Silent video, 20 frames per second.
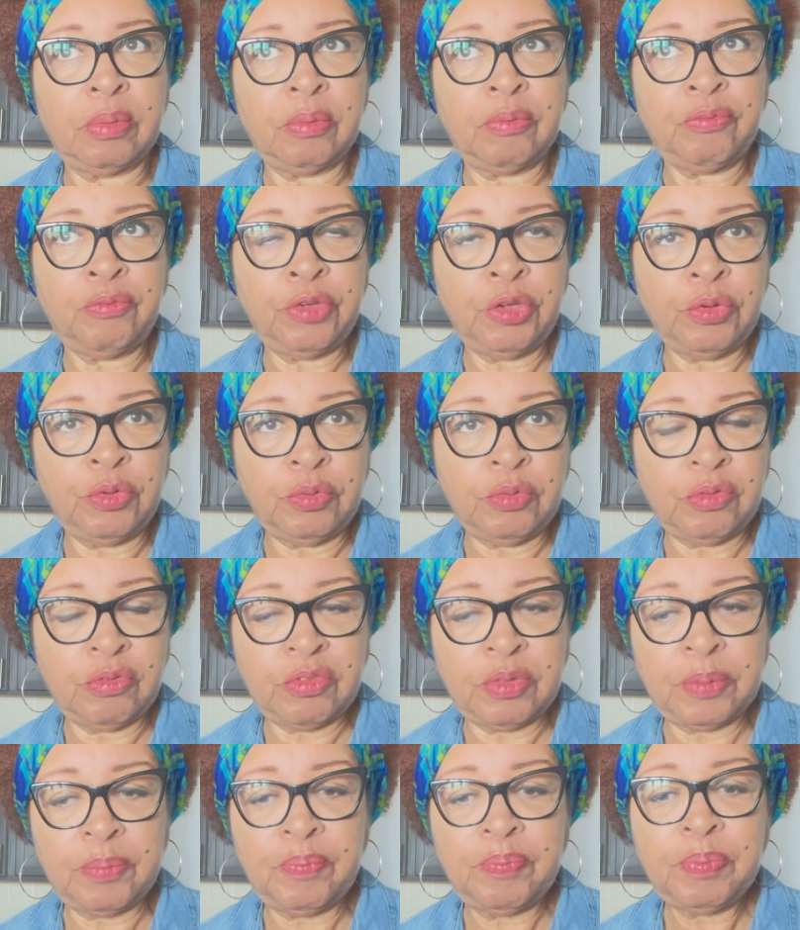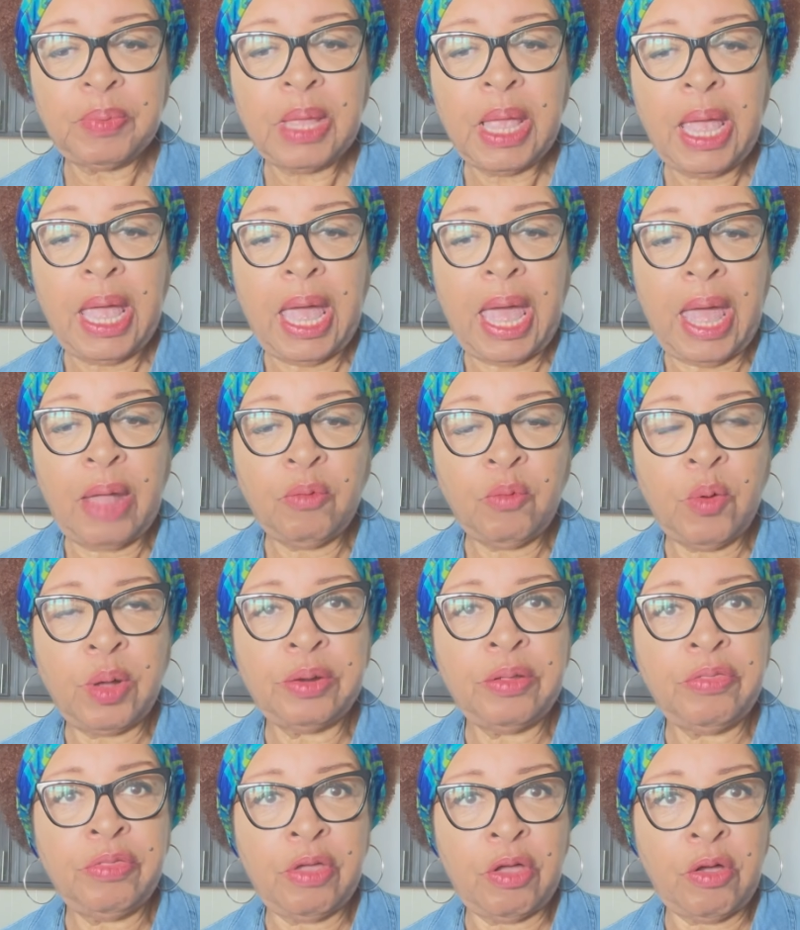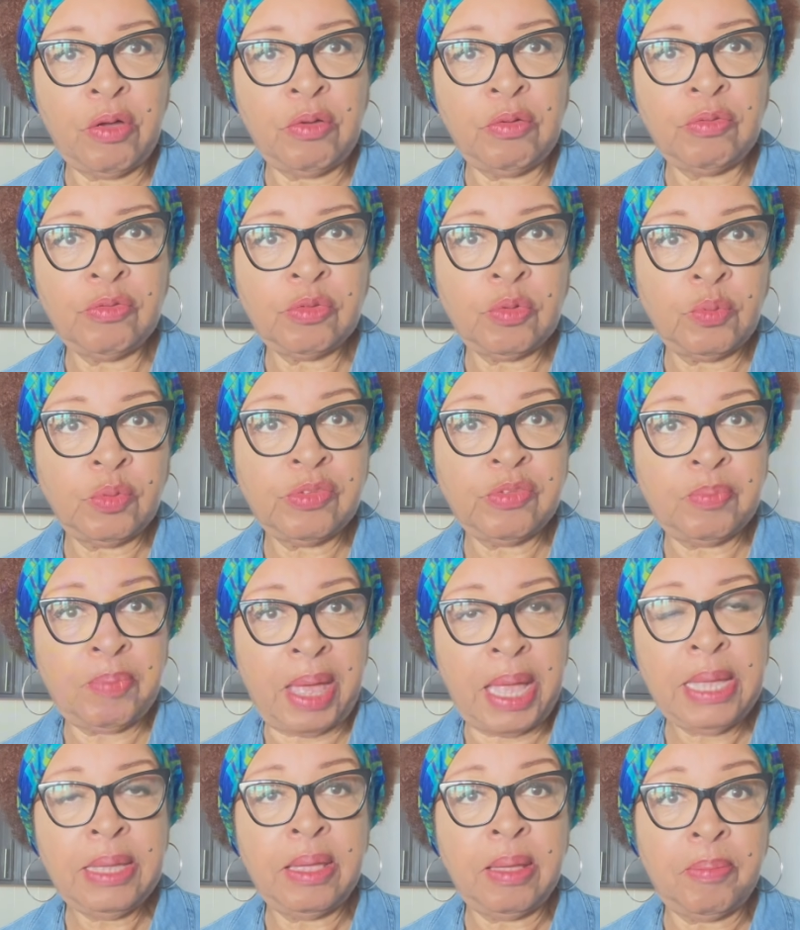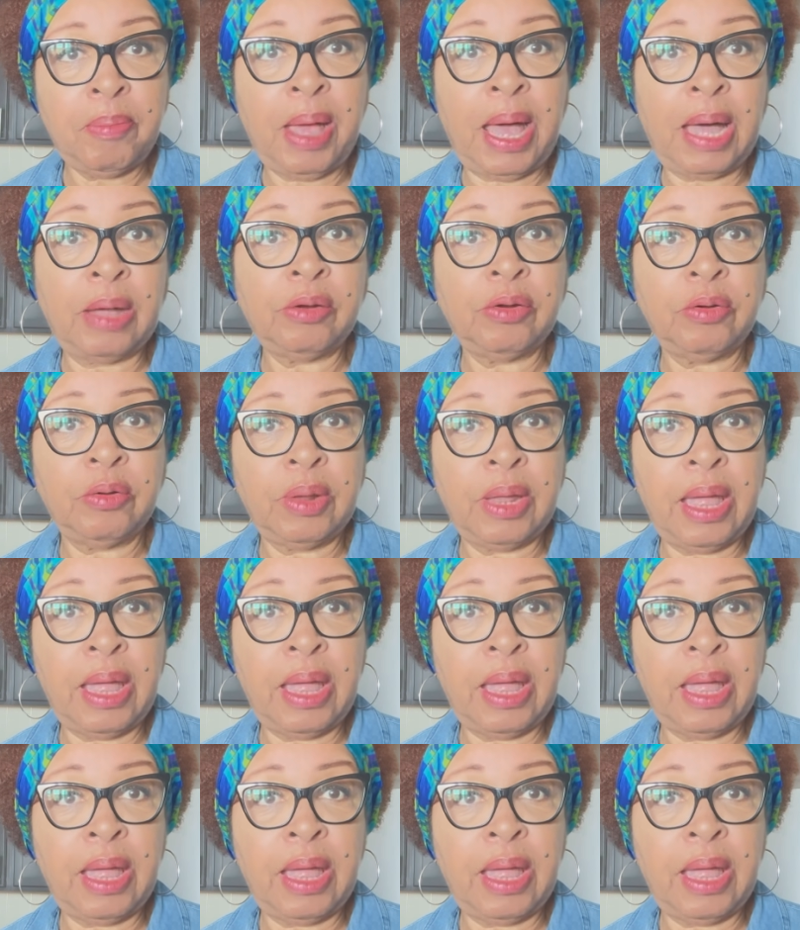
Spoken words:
foods, and one of those was baking powder.